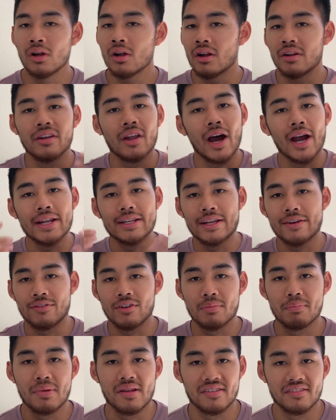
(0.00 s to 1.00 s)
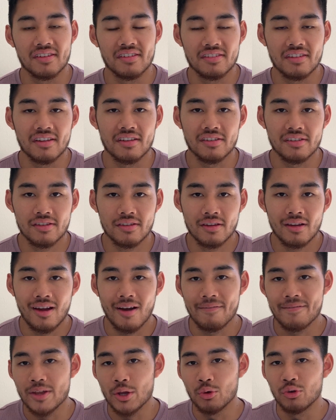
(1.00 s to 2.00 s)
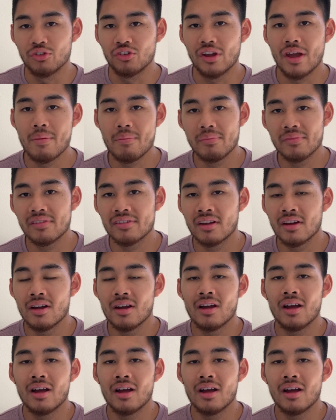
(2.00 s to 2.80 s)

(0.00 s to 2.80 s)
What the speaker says: 9 different businesses, a few gyms,